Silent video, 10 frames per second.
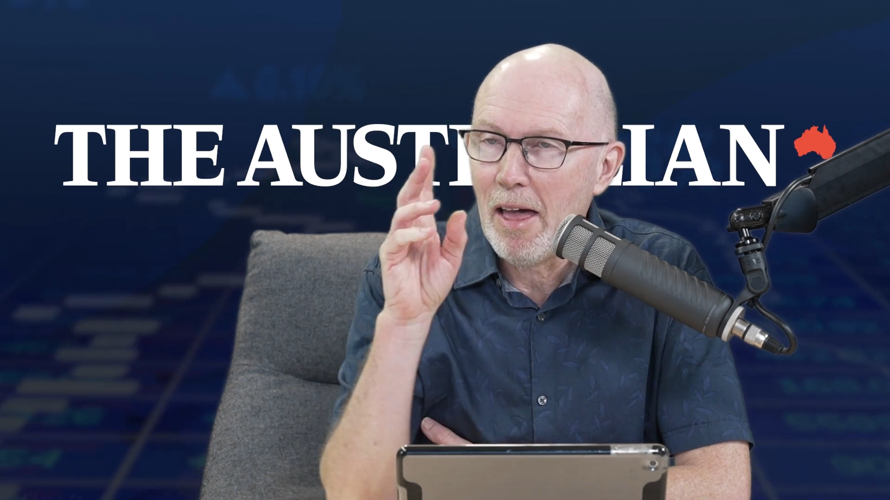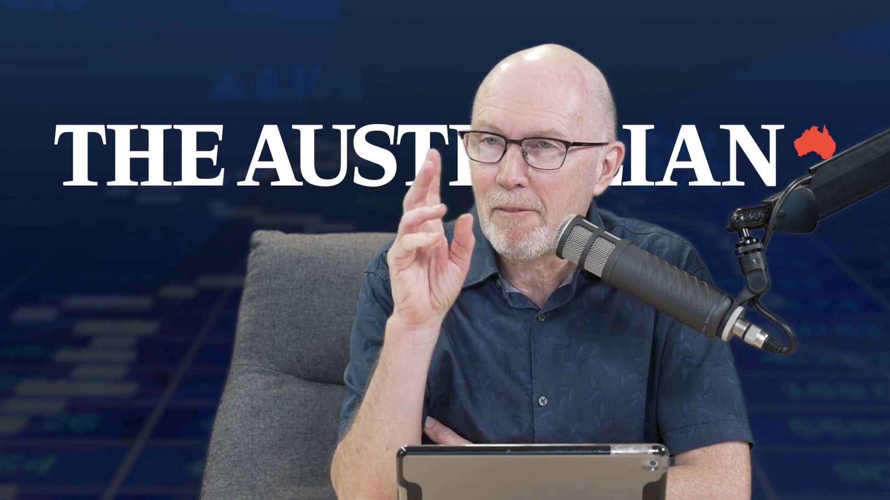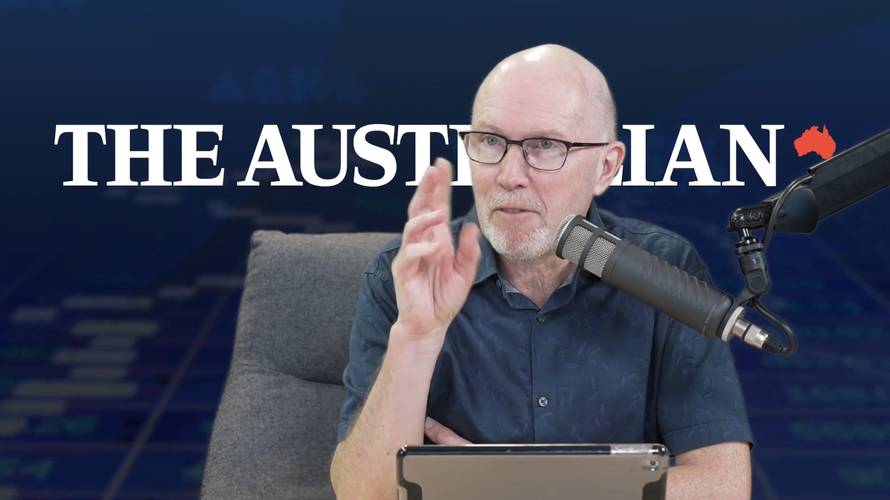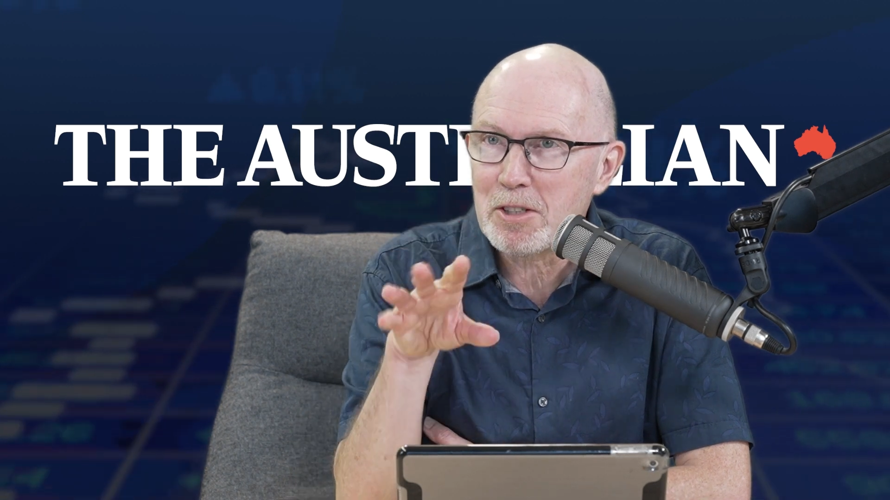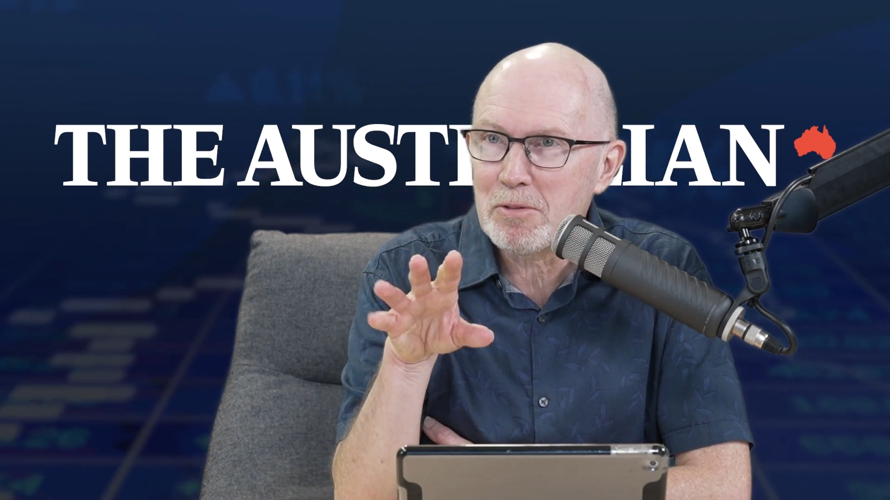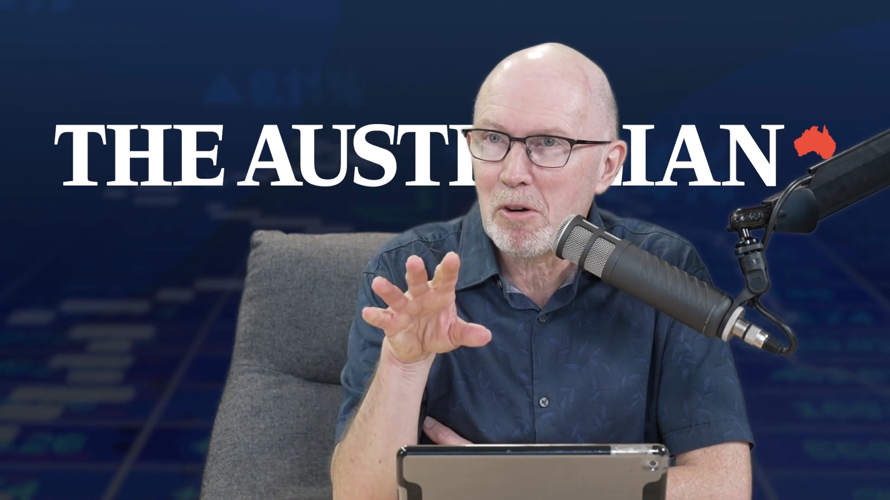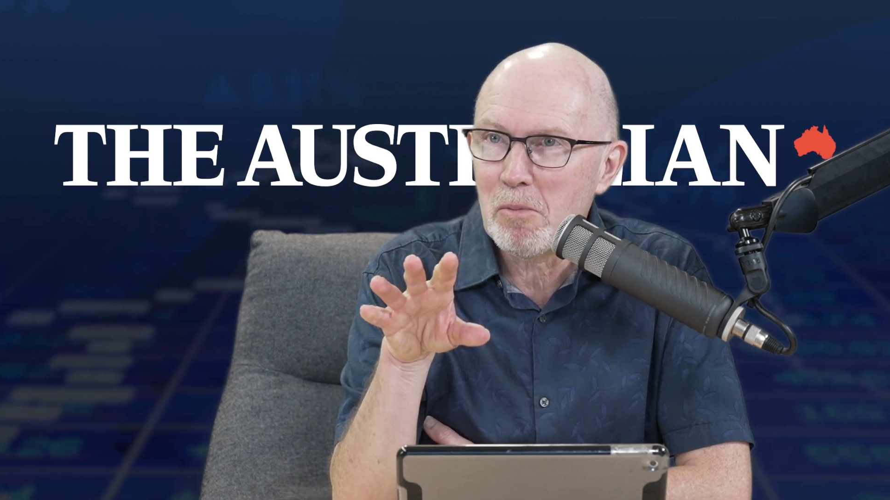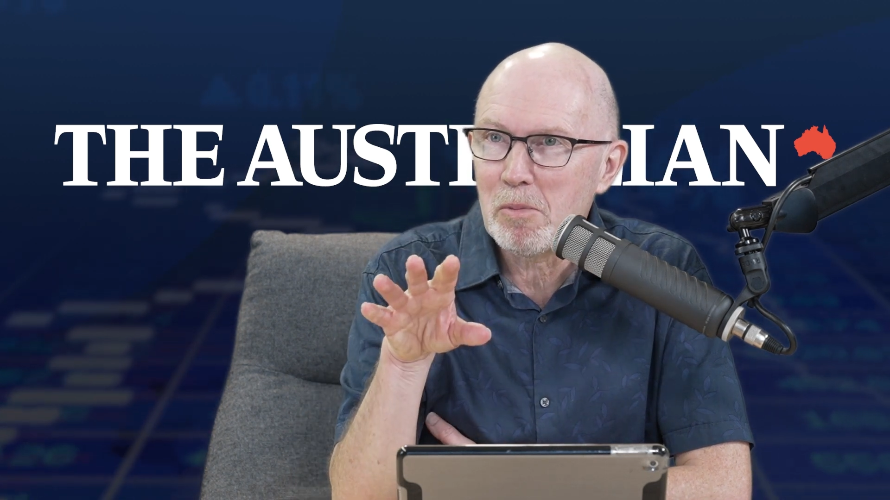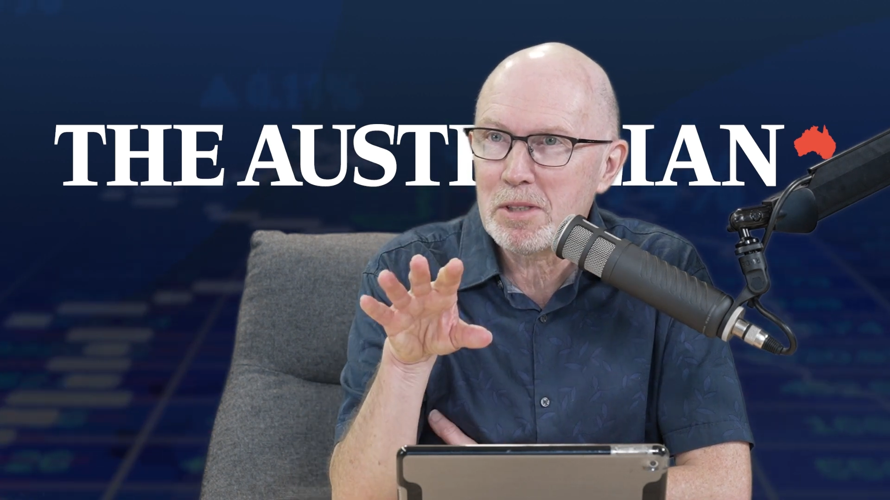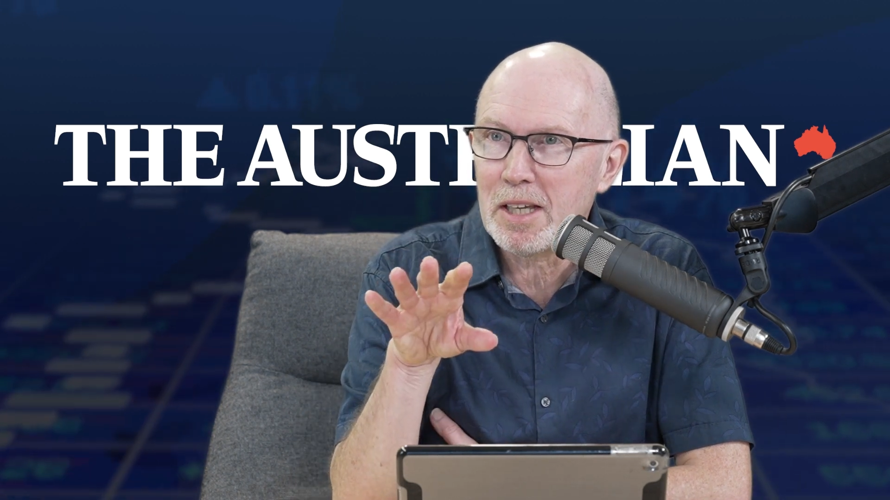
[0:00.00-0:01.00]
First of all,
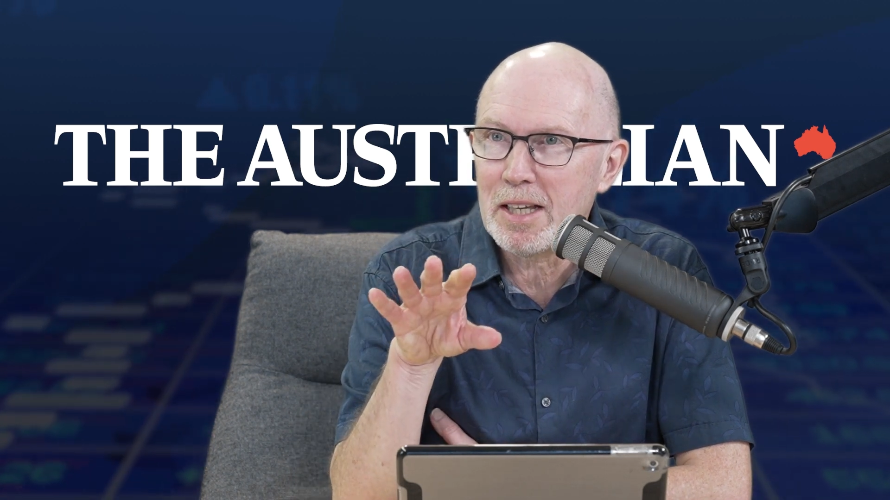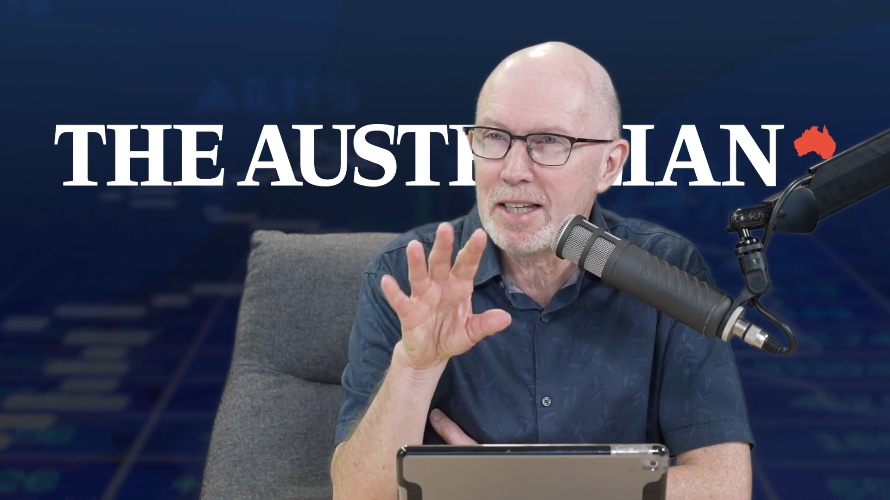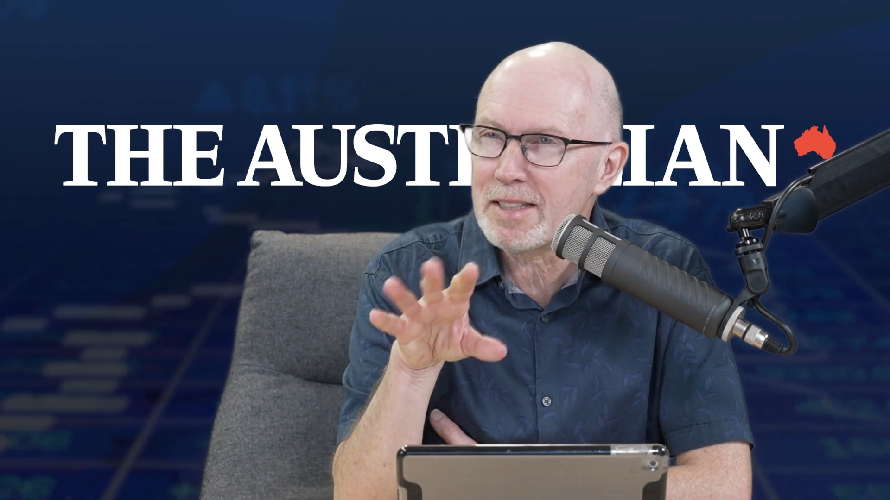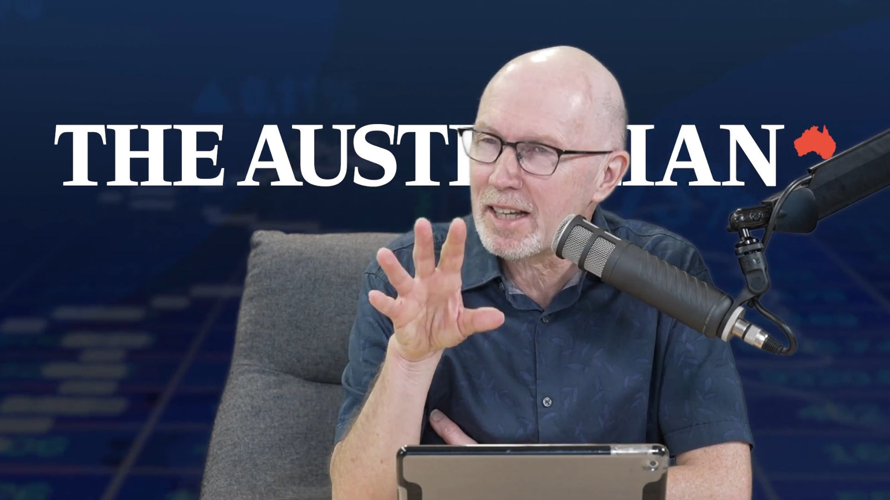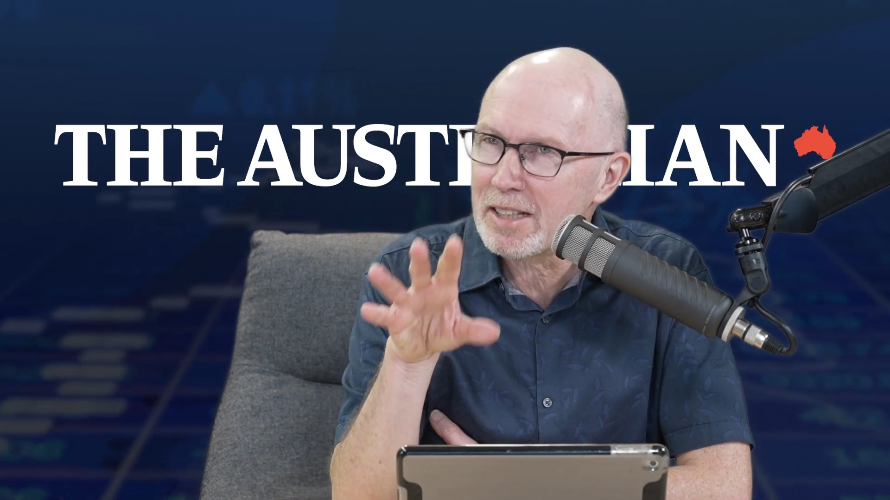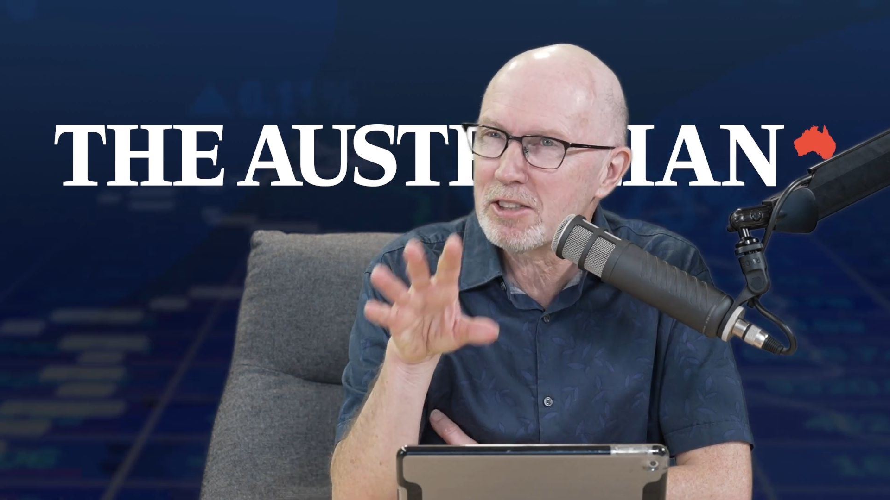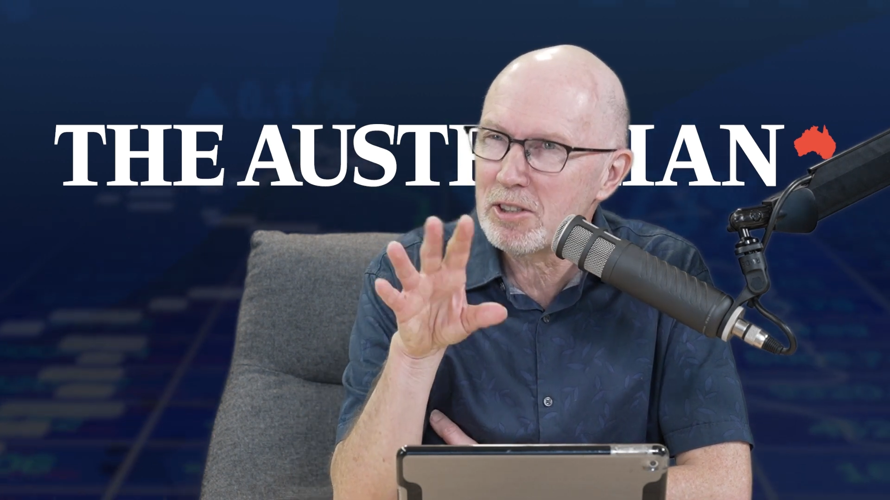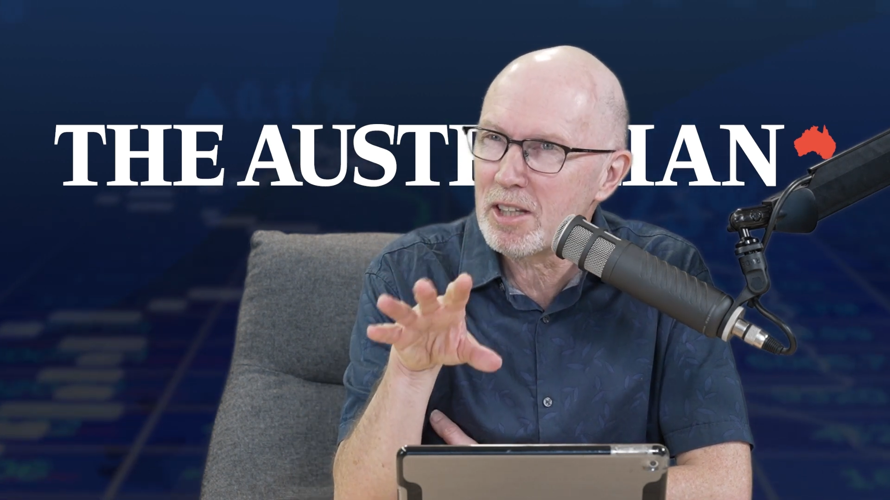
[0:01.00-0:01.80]
we'll say, do you